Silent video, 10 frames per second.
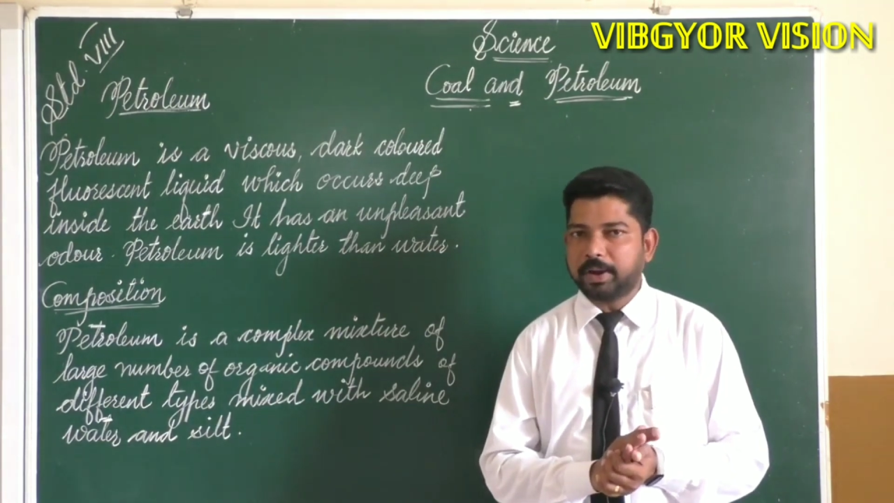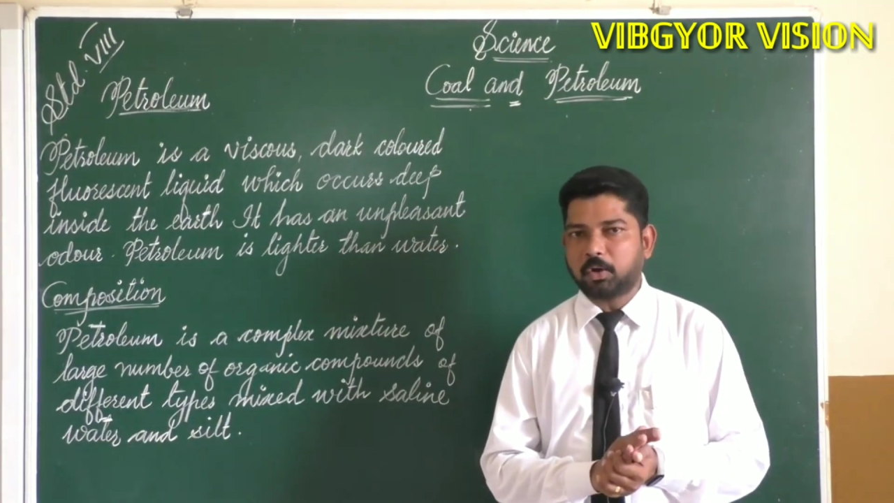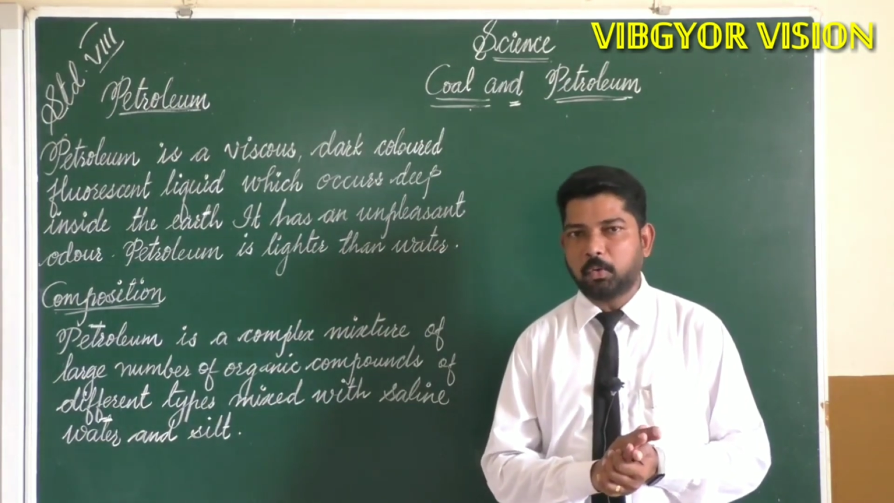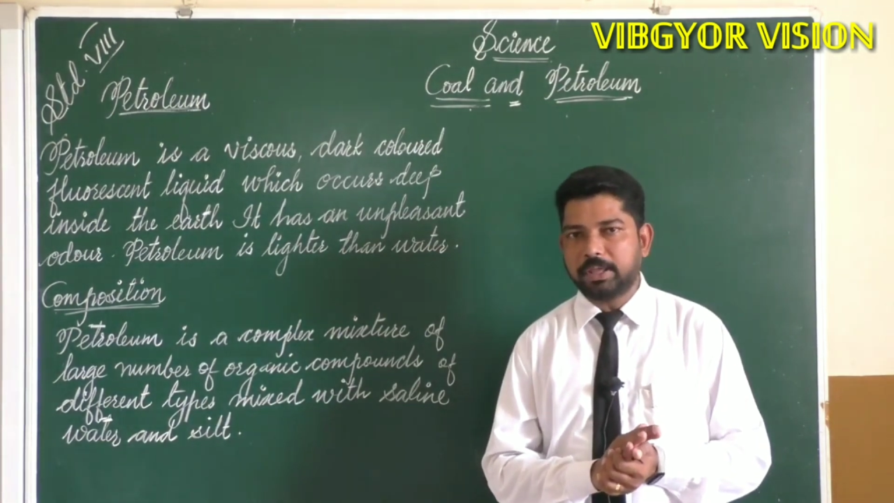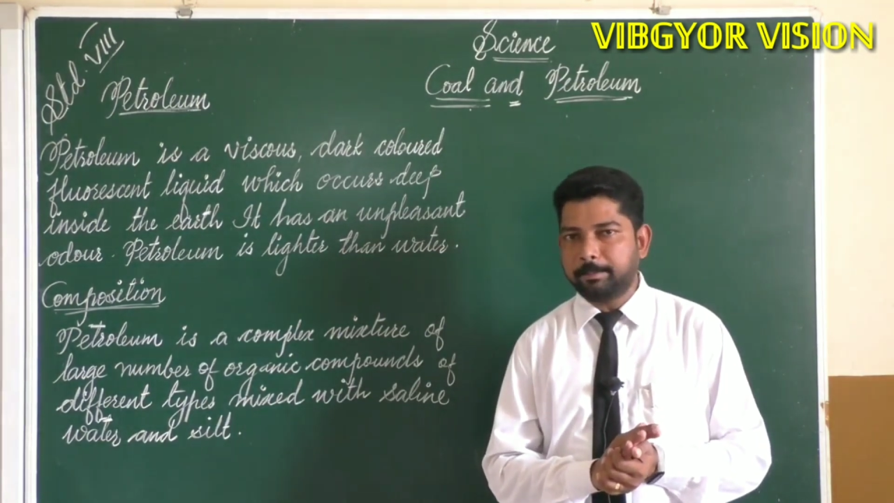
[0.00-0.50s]

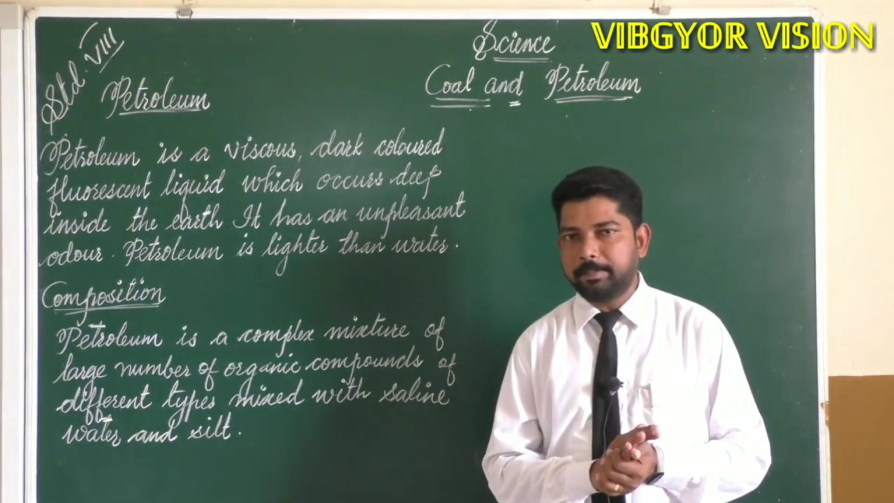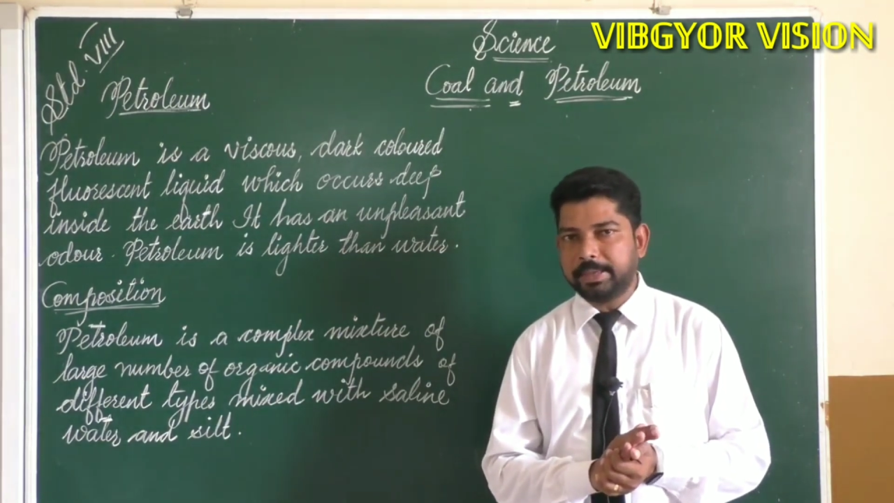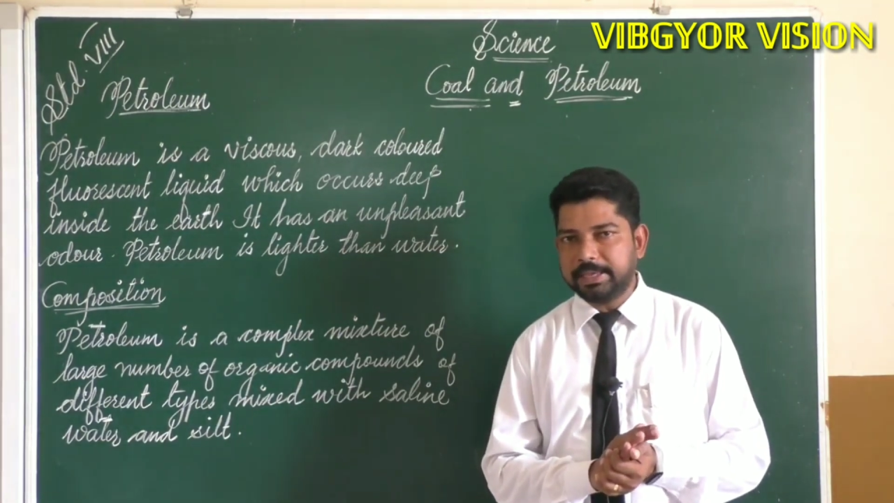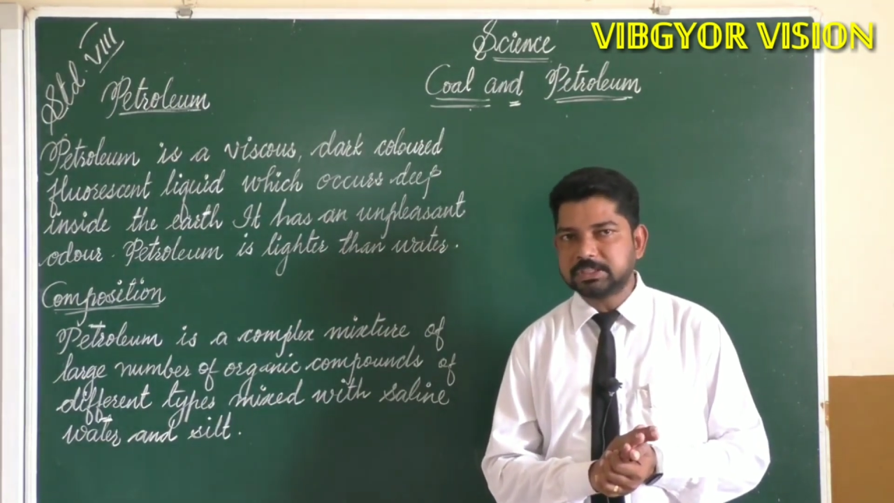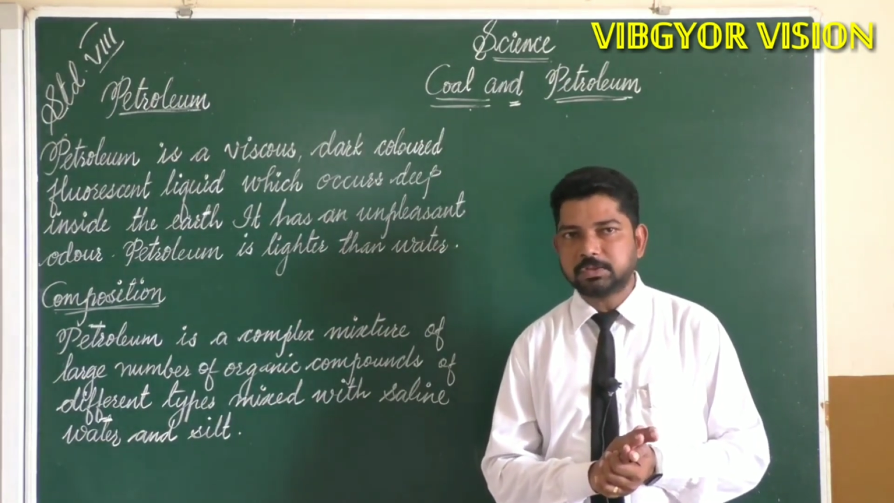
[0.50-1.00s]
petroleum
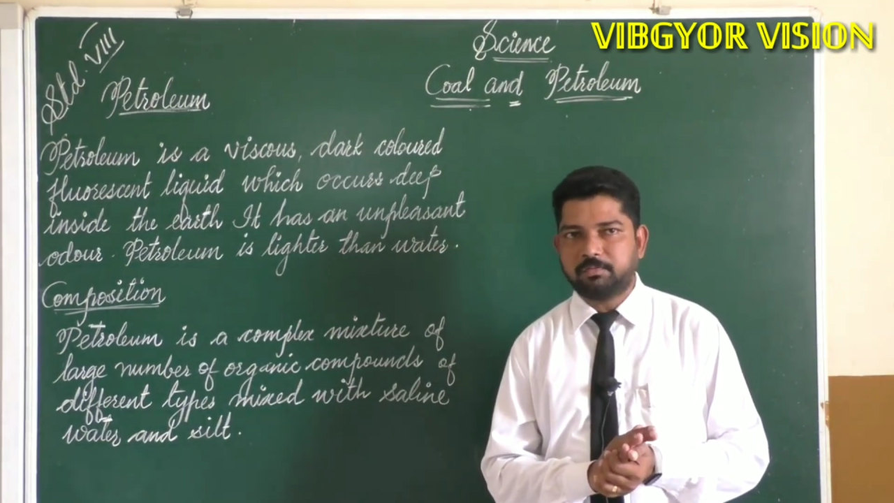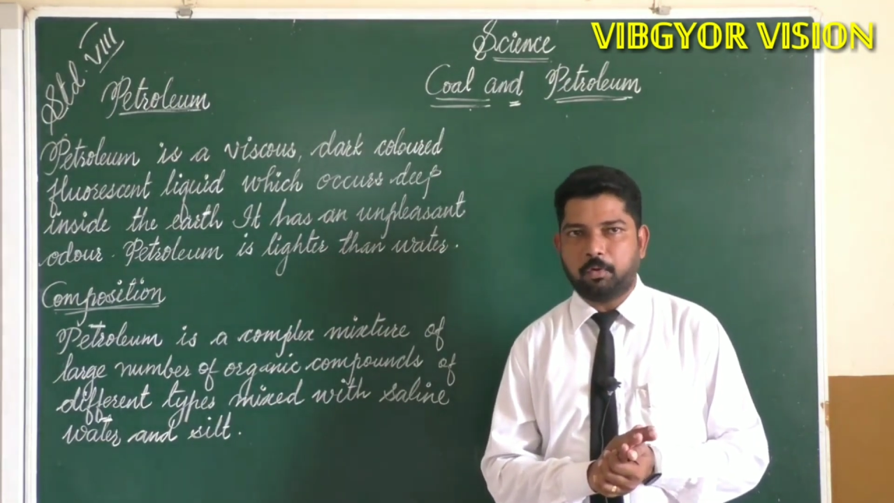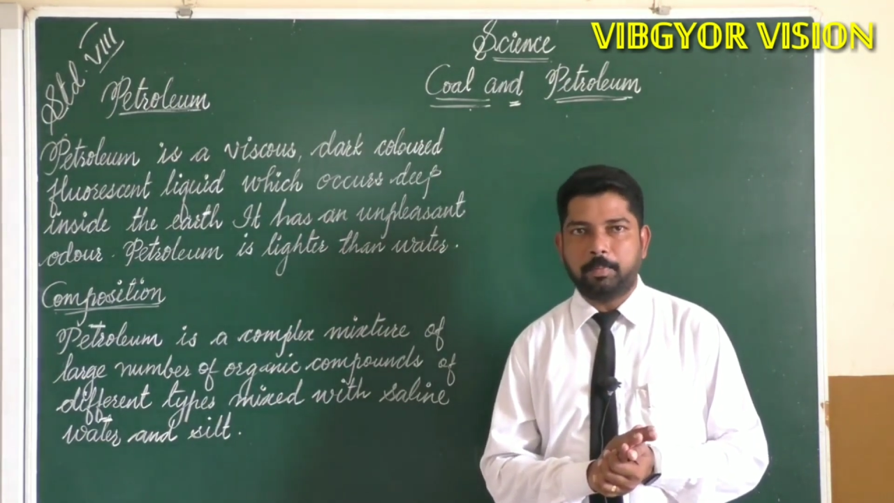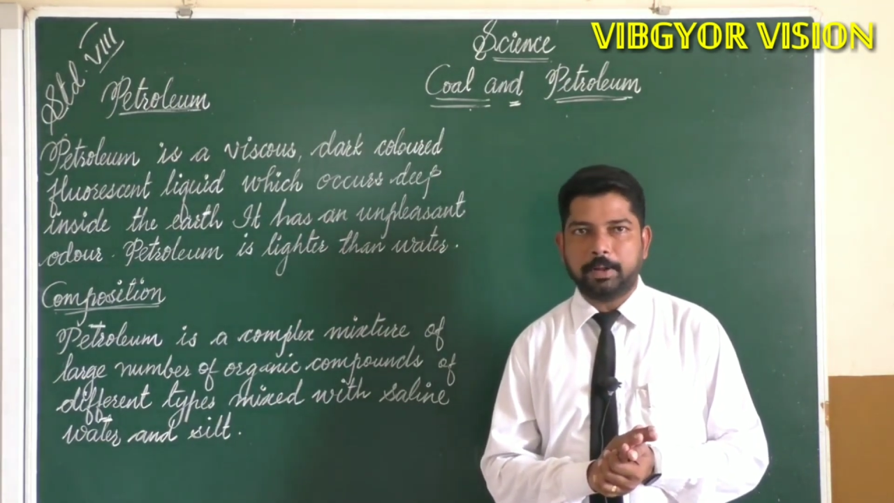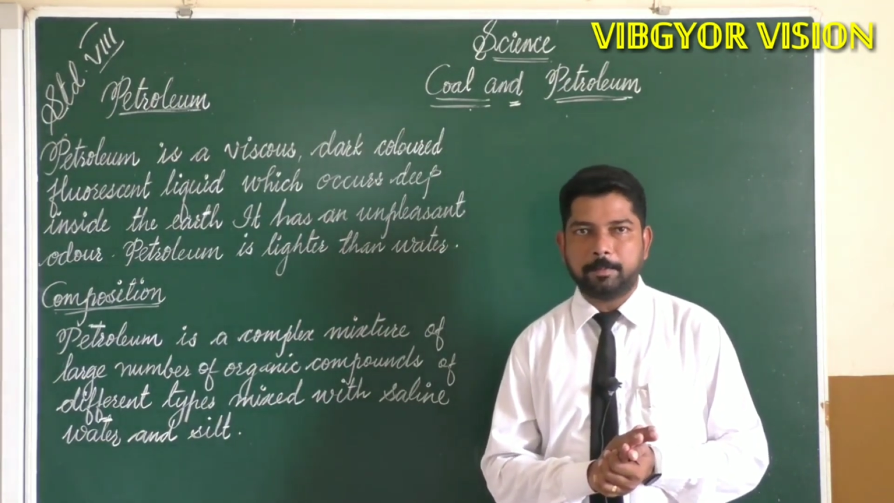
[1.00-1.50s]
is
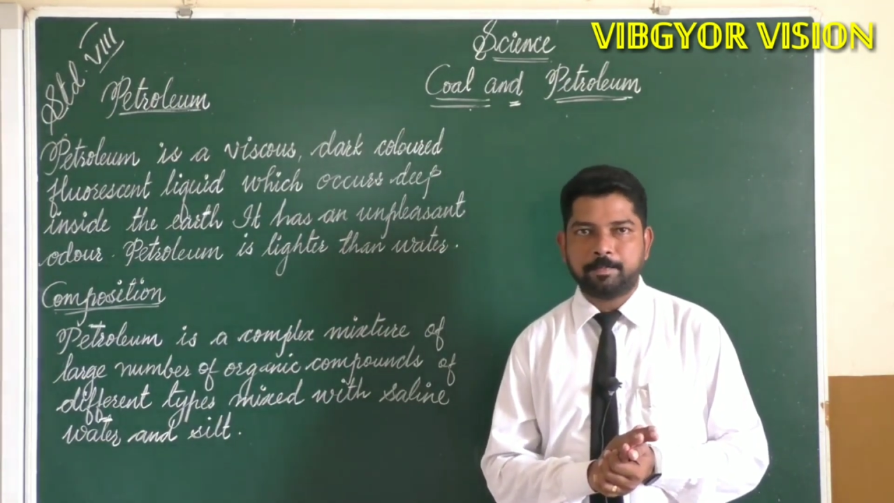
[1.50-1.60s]
formed.